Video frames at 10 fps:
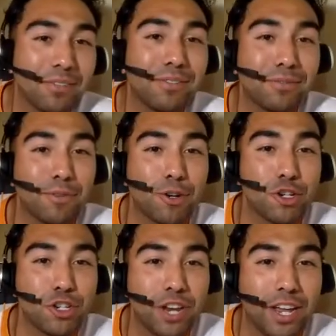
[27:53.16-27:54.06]
A's
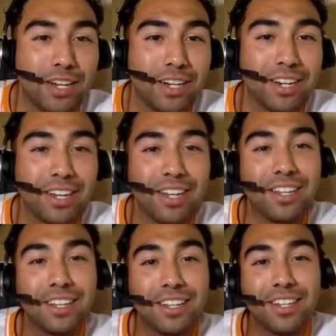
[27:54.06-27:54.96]
capture.
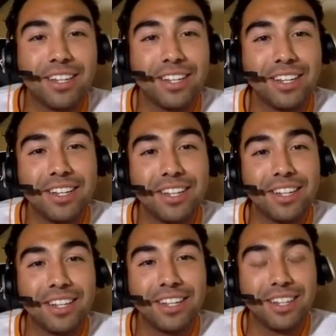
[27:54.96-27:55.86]
Yeah,
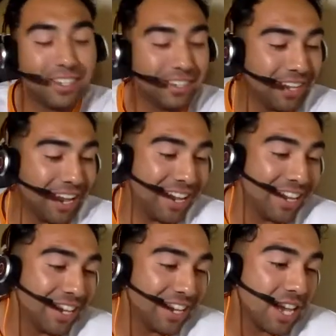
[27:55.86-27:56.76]
big poop
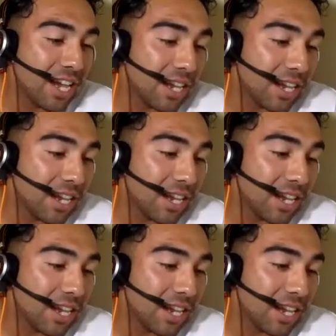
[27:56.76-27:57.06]
guy.